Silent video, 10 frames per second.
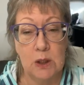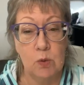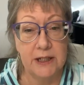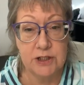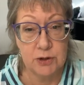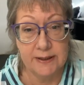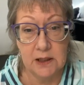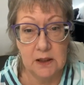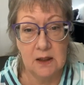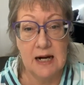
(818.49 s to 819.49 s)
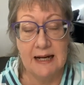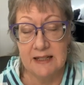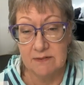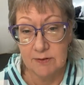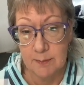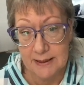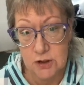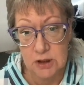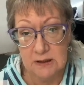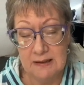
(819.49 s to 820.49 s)
are what trigger high
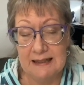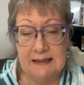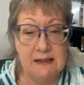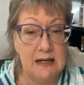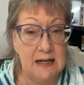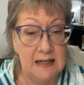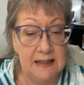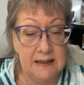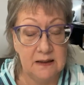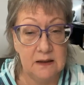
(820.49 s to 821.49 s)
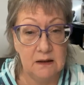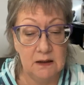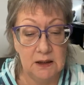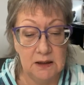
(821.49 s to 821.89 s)
inflammation and high